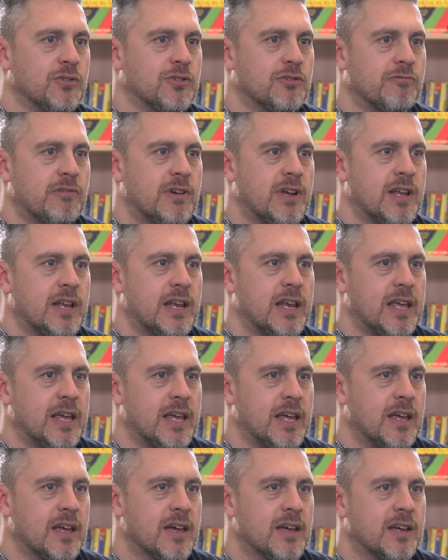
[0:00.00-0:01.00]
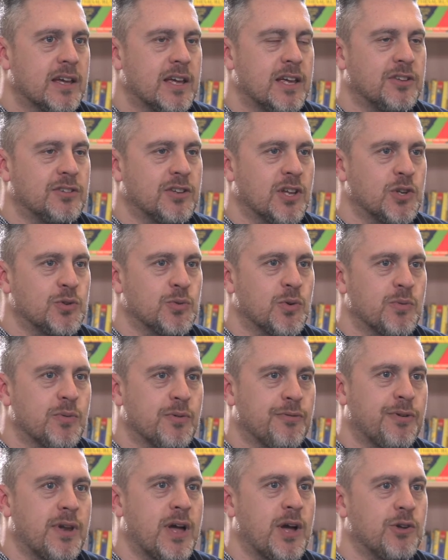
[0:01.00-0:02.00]
So really Key Stage 1
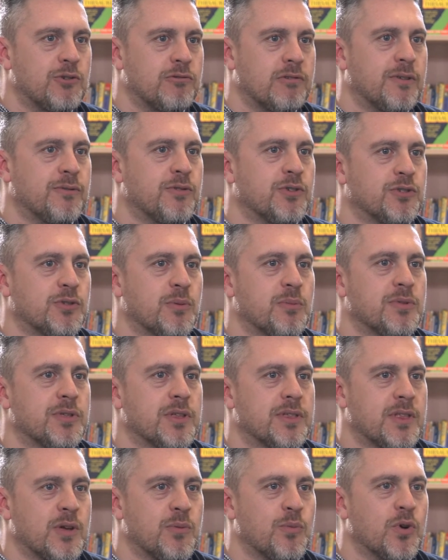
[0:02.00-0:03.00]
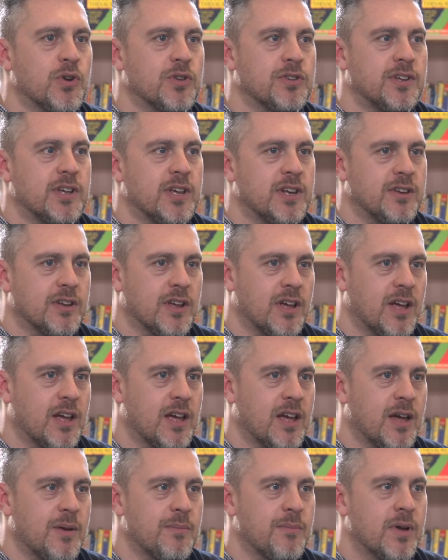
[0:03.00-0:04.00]
were floundering for something. They wanted
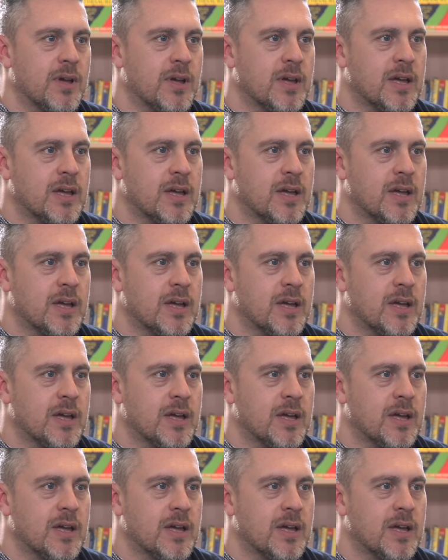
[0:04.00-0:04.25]
a